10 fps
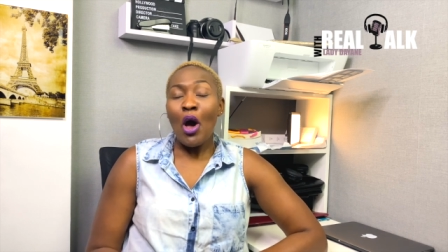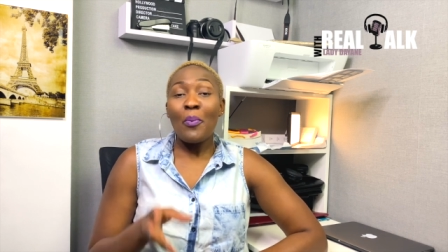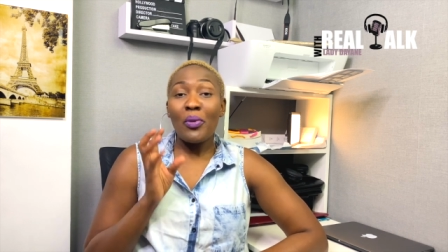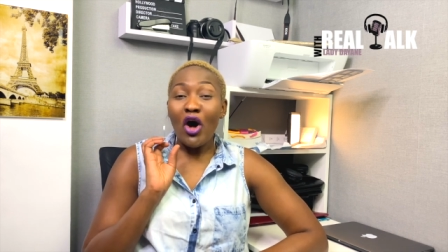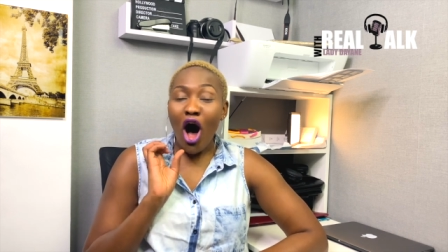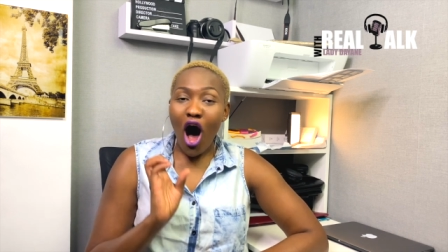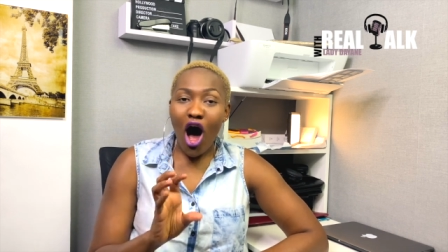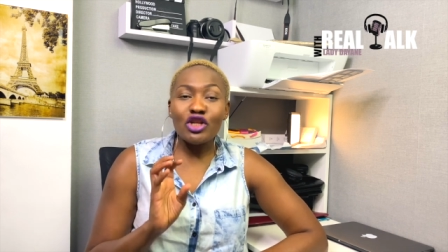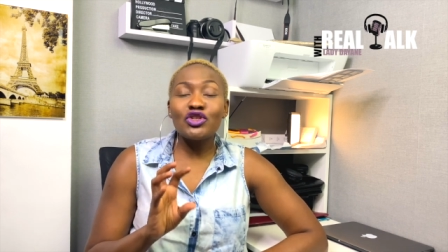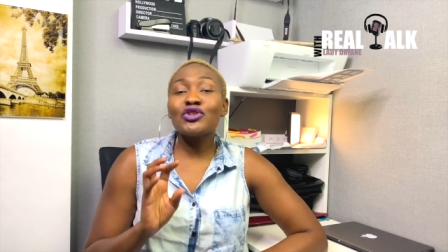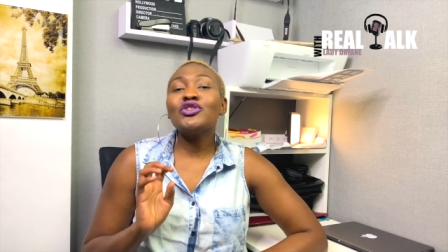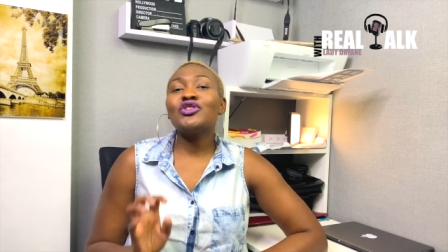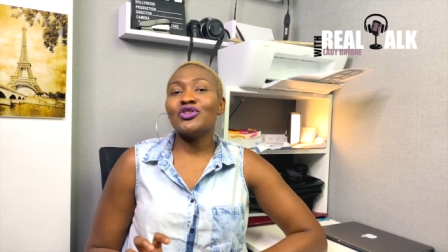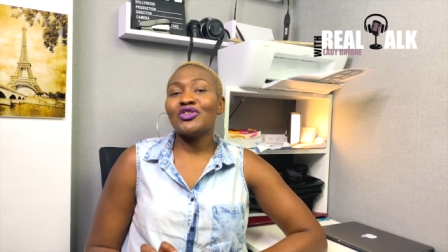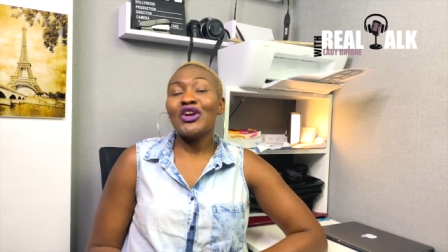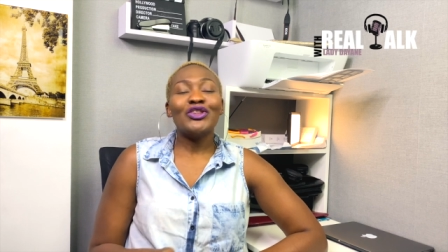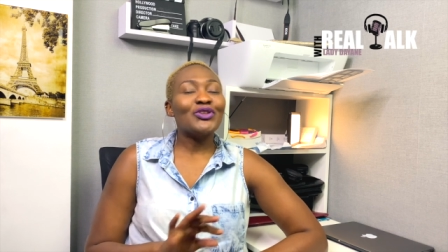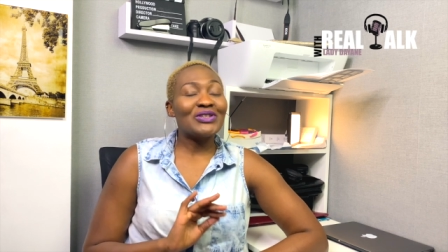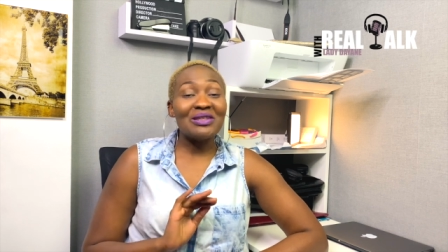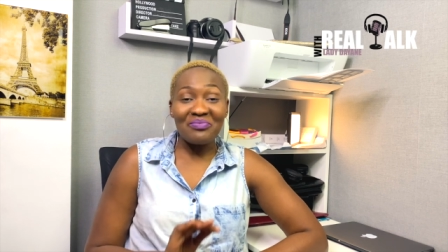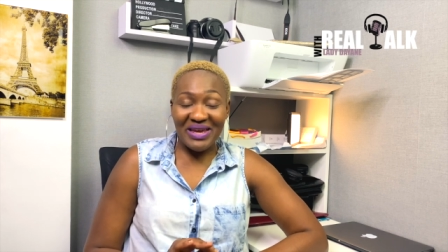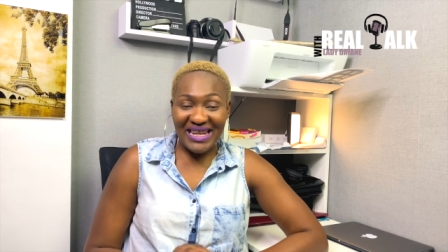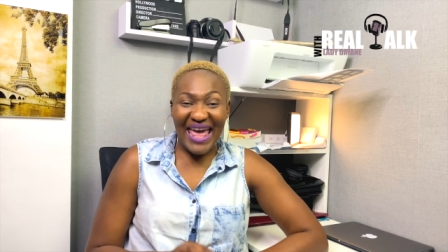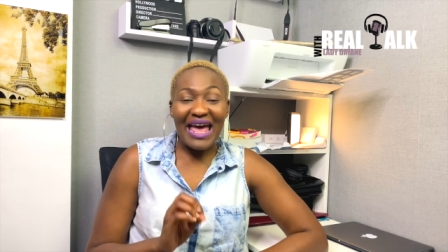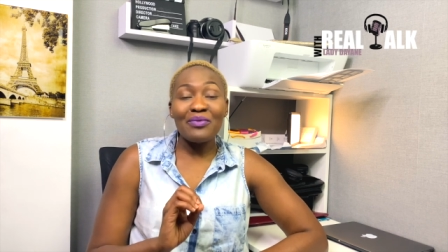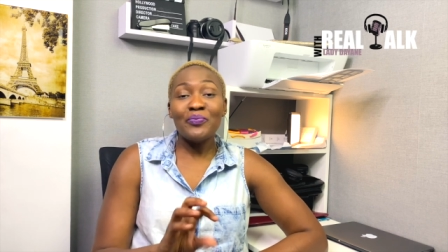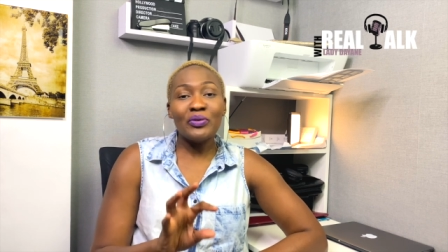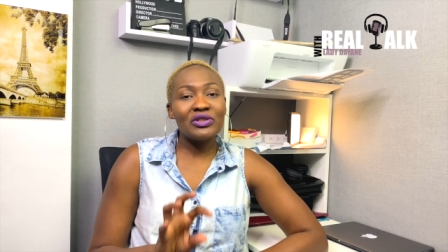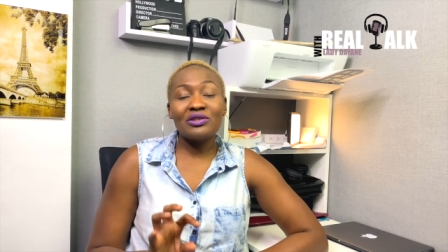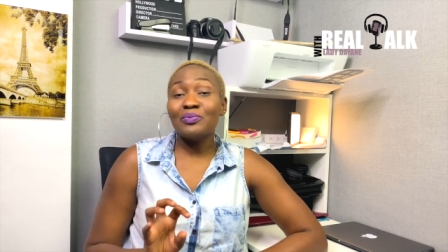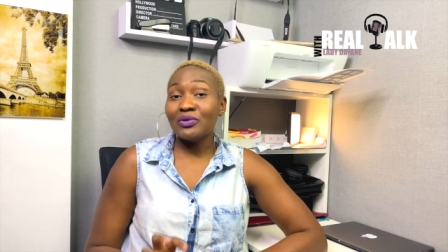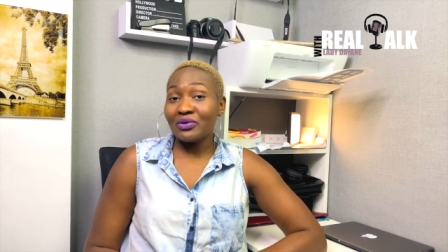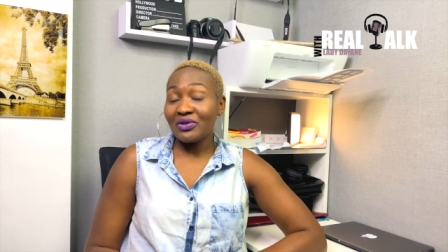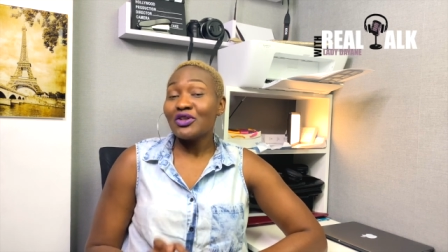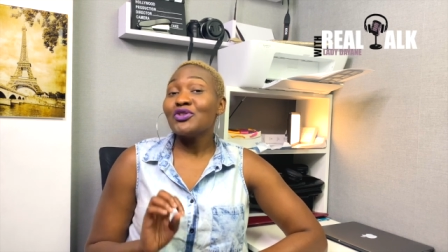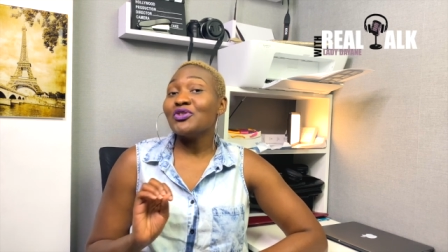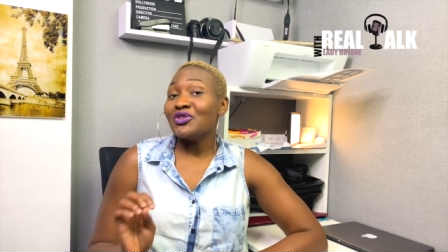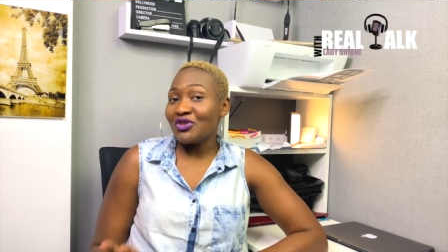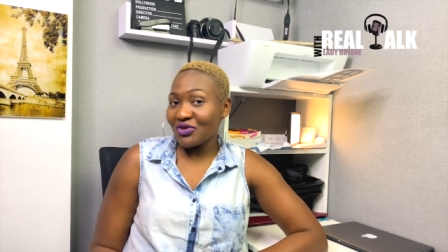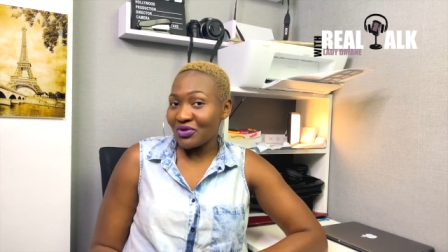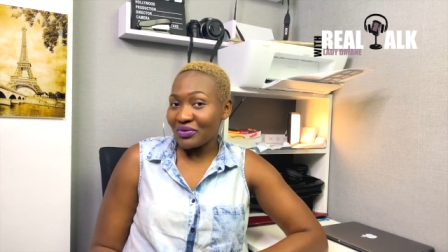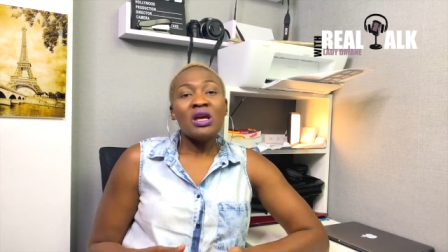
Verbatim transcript: But hard to do doesn't mean impossible to do.